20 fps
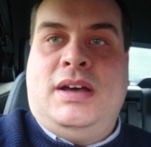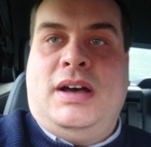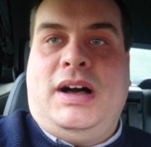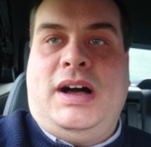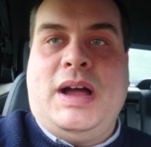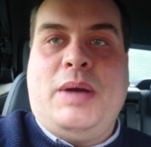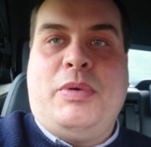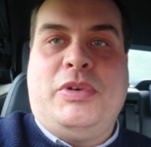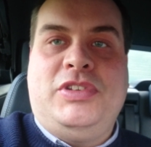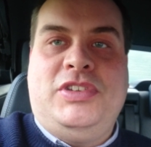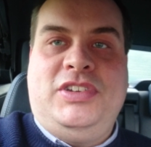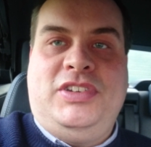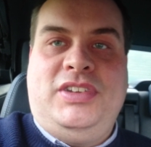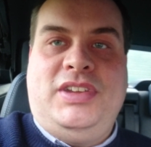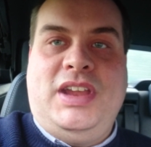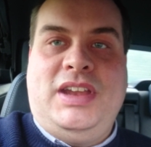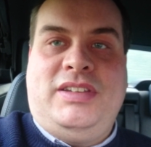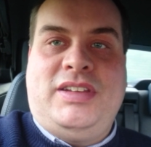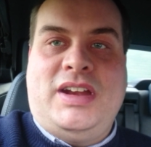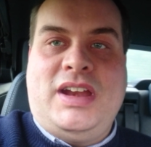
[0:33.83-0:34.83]
I wasn't
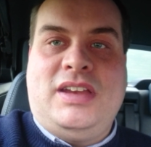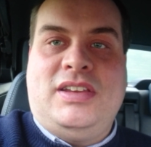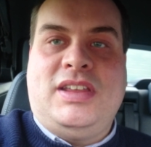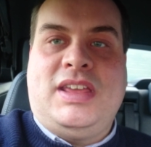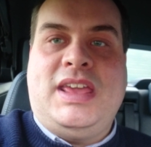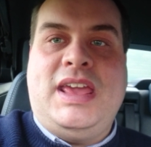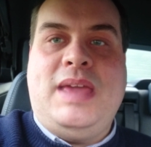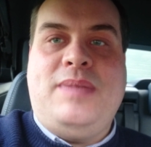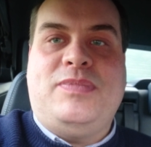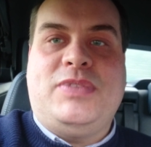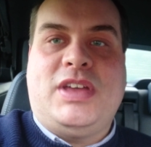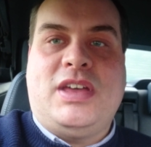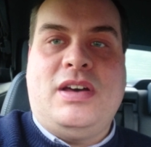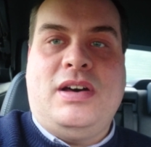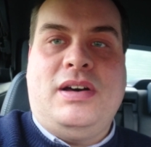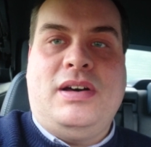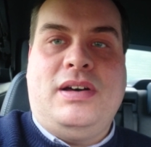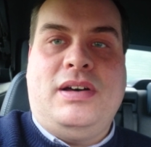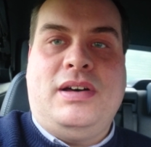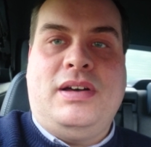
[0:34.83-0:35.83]
intending to keep the
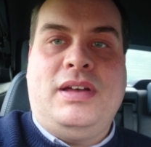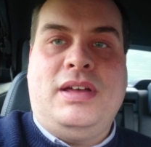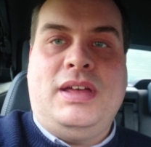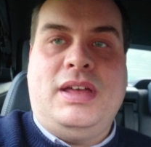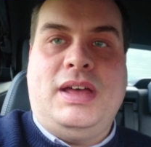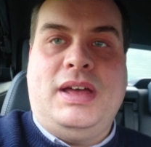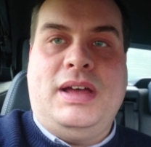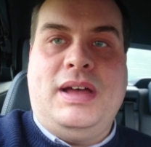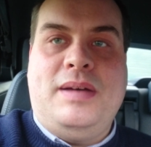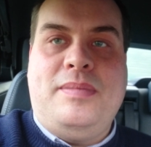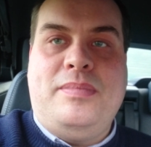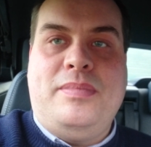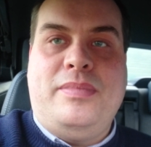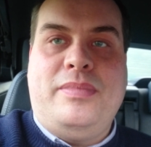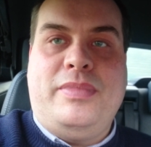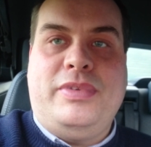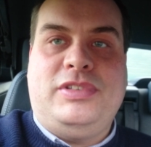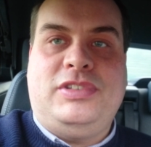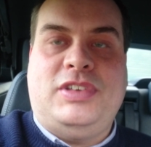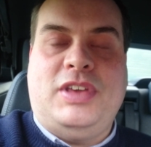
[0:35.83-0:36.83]
car,
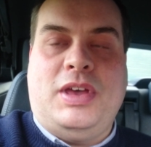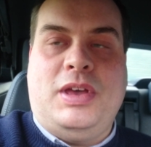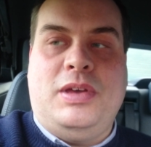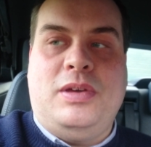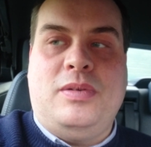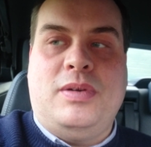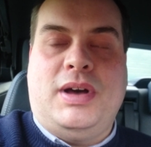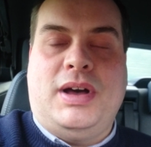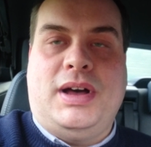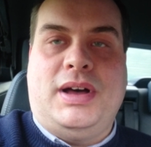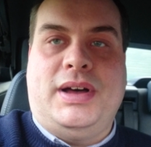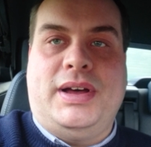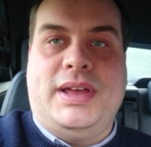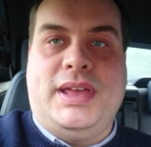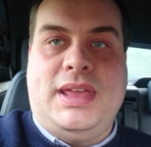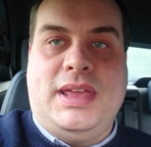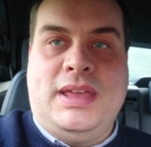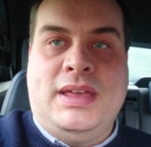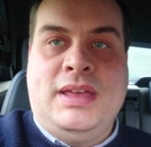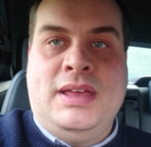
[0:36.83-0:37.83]
so
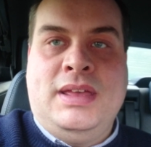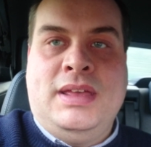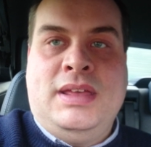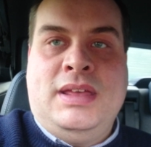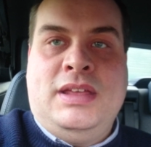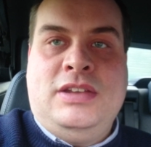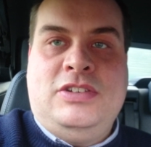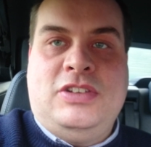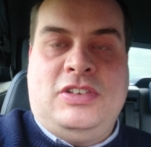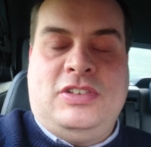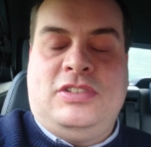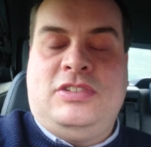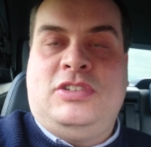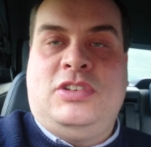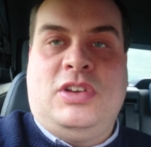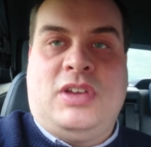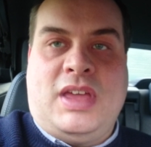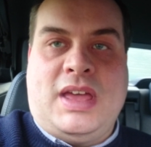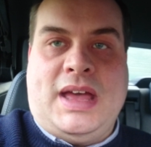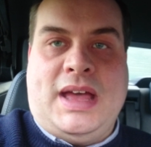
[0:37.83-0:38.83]
I just
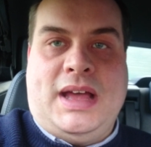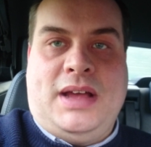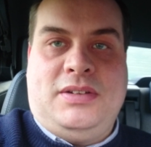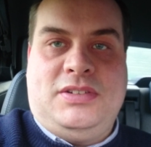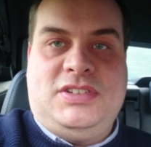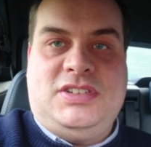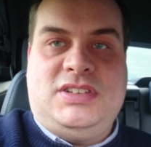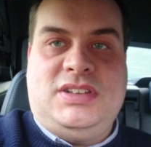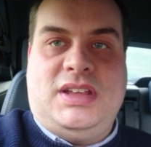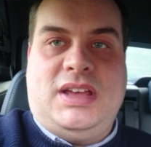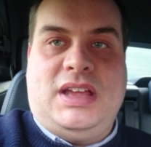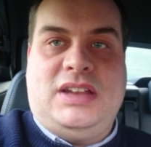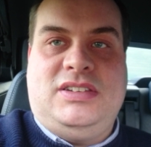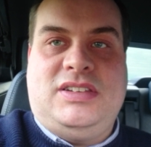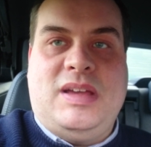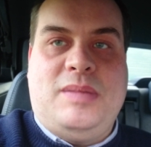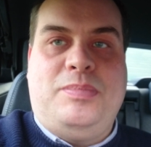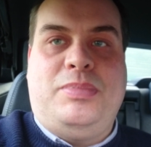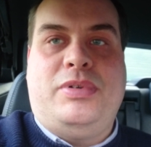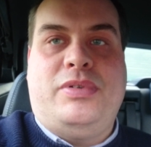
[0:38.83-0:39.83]
took out a
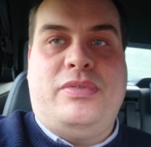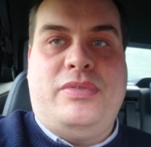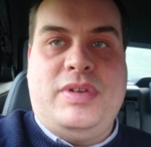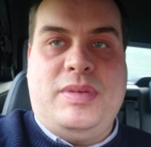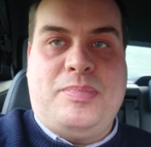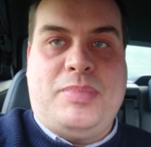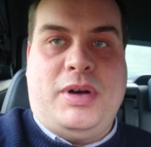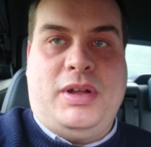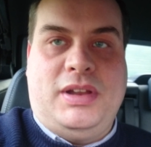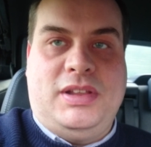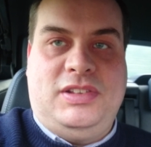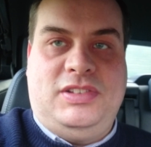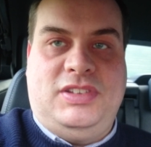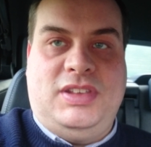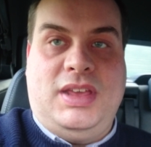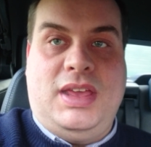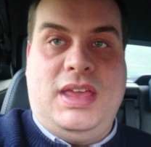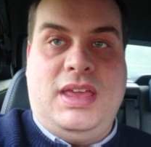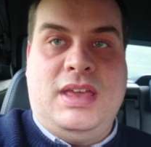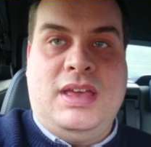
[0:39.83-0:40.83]
temporary
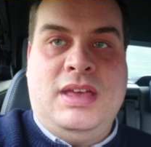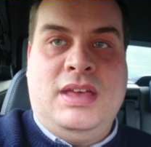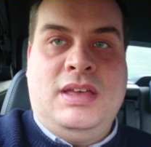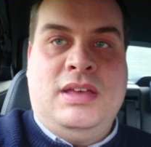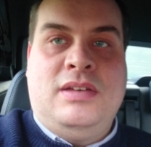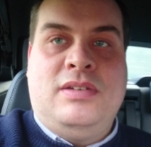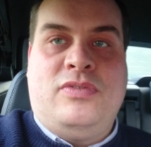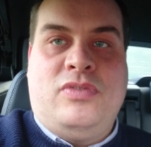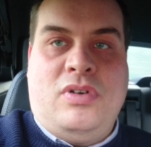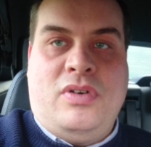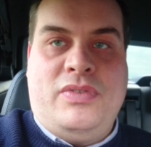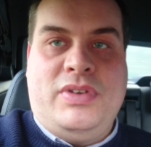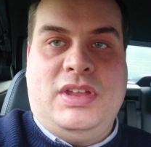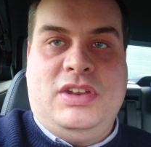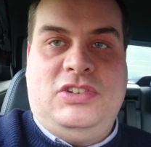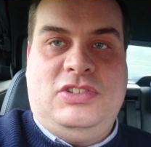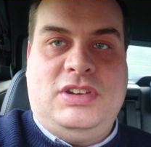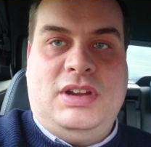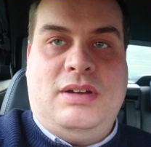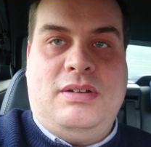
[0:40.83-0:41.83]
policy for the
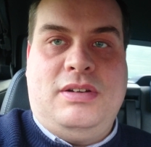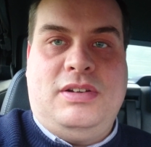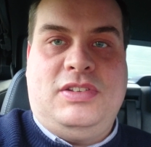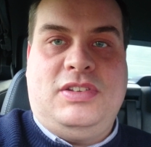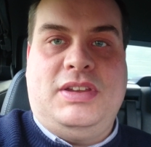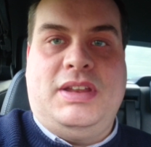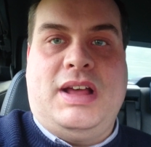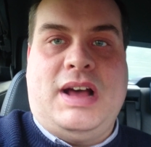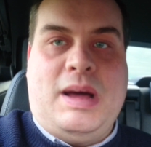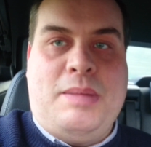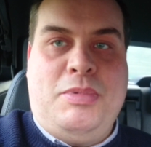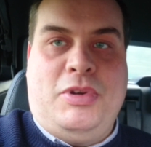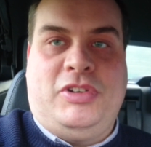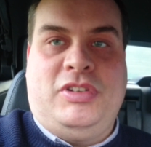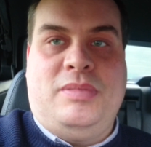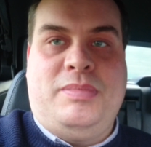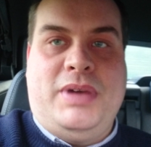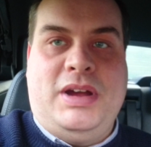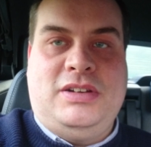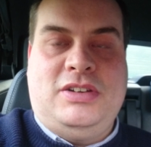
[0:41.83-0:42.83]
insurance. Now, I'm
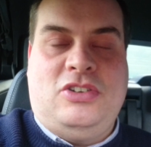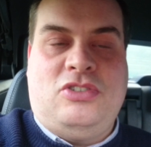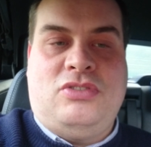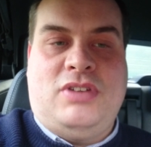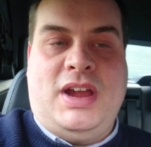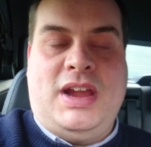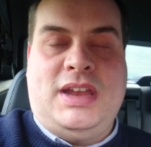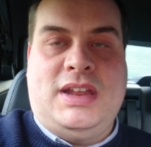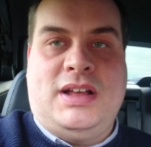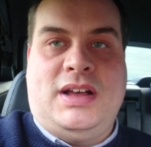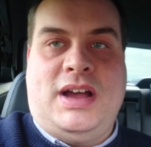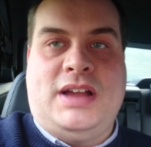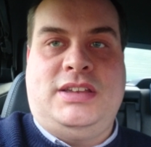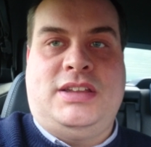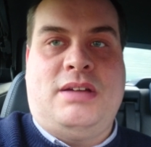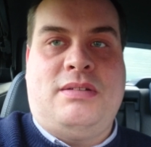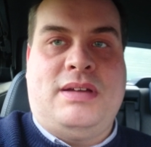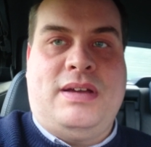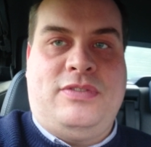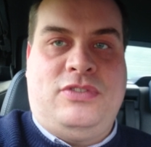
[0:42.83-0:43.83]
not a motor trader. I
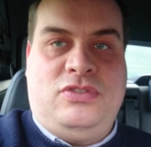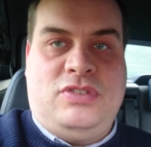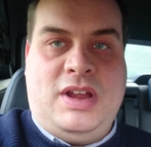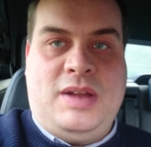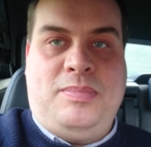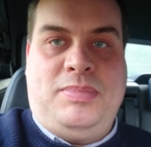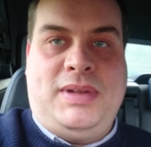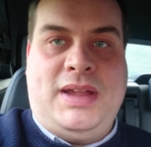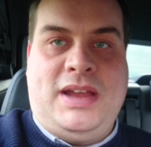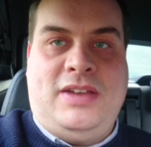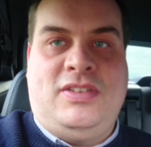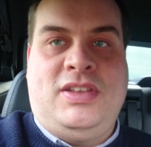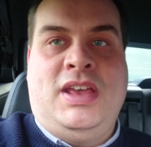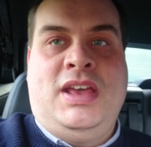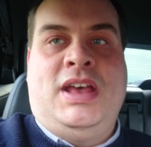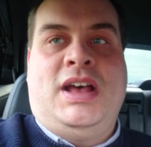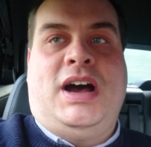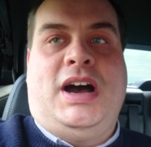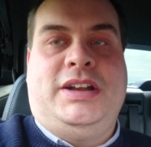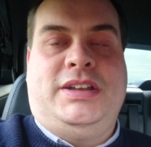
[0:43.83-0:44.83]
don't have trade plates.
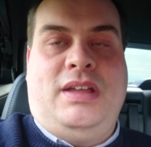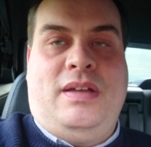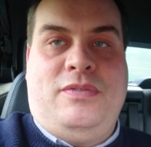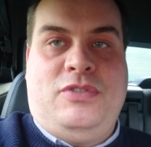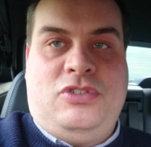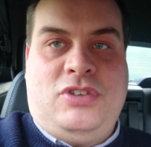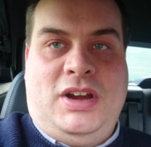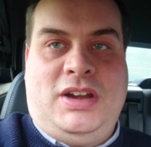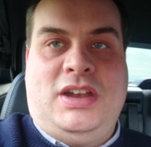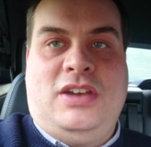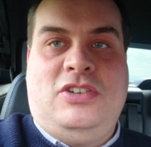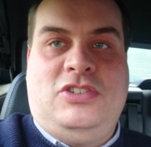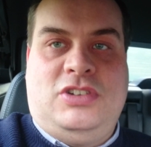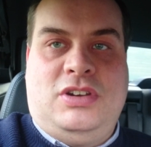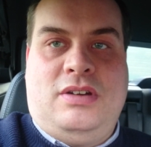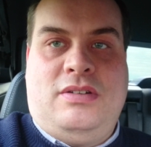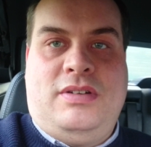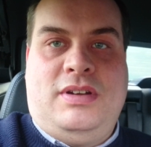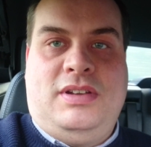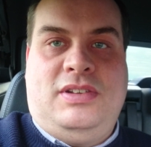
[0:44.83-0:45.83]
I don't have trade
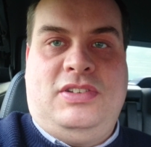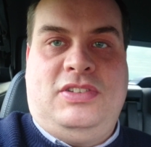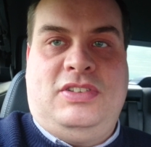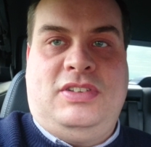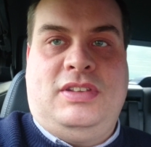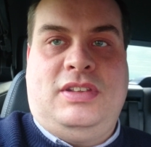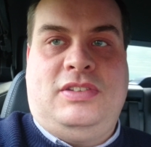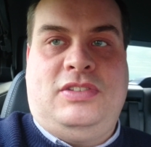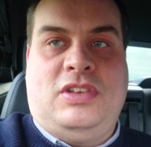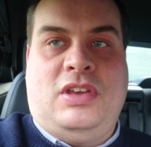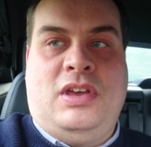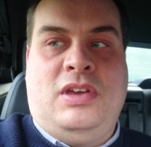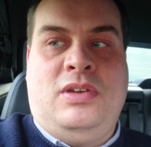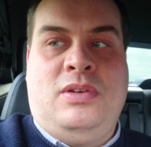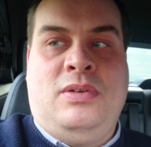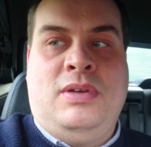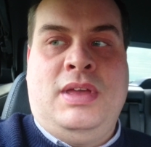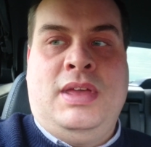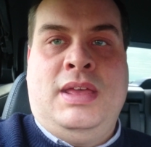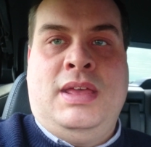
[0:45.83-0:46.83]
insurance.
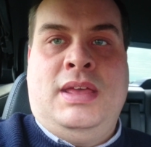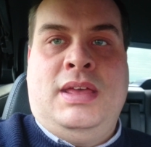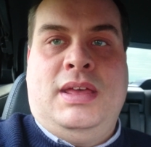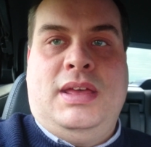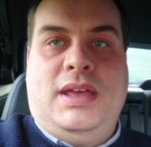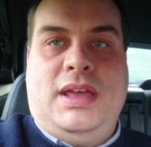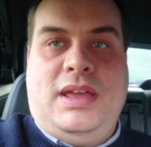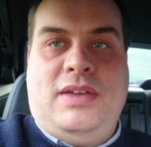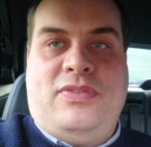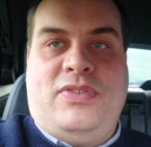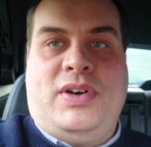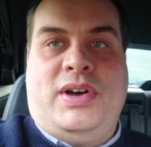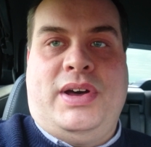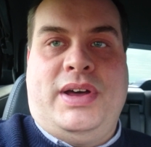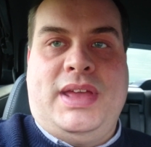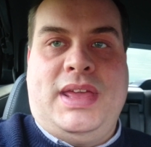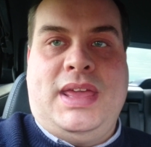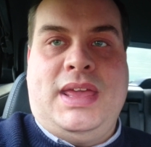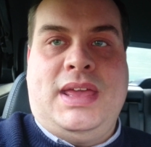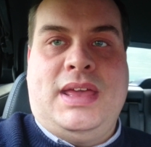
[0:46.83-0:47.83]
So if
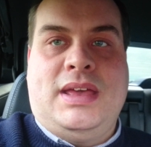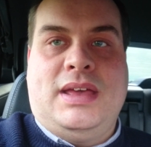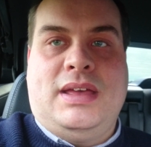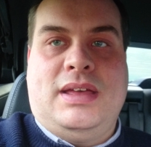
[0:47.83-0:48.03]
I